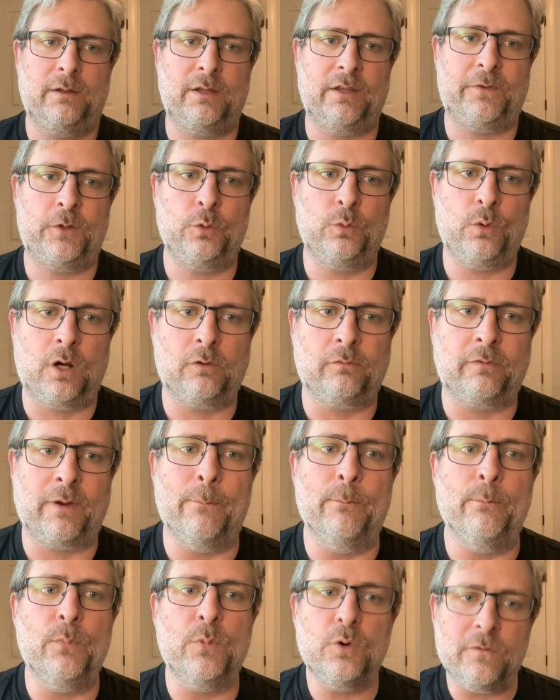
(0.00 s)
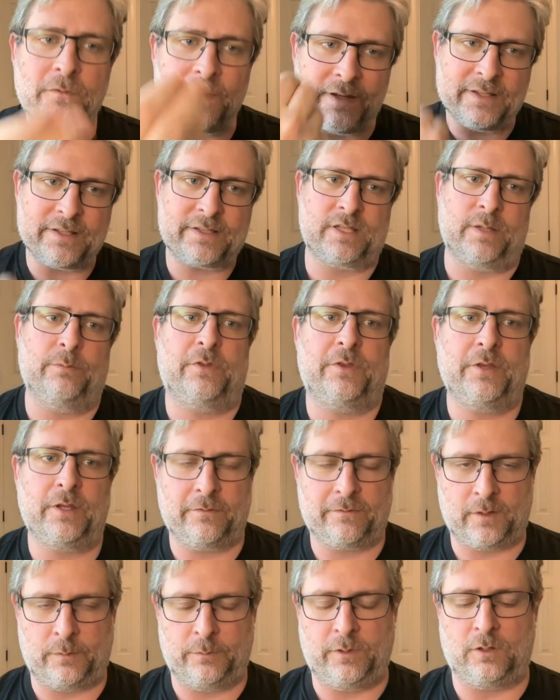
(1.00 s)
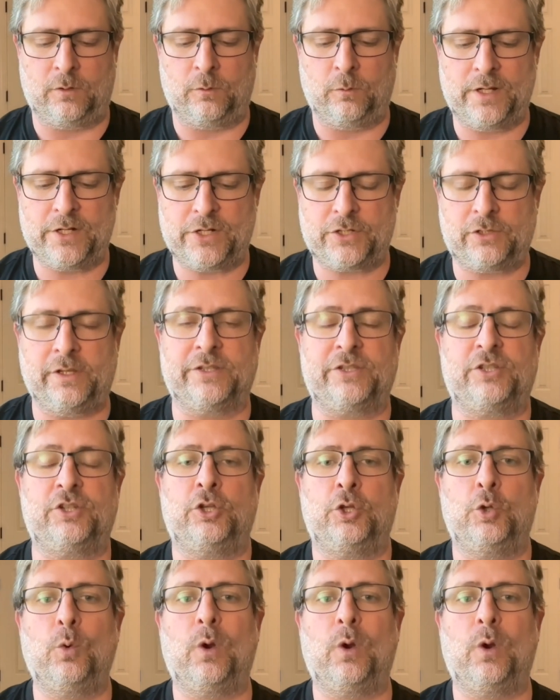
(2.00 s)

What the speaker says: if you are removing something from your wish list,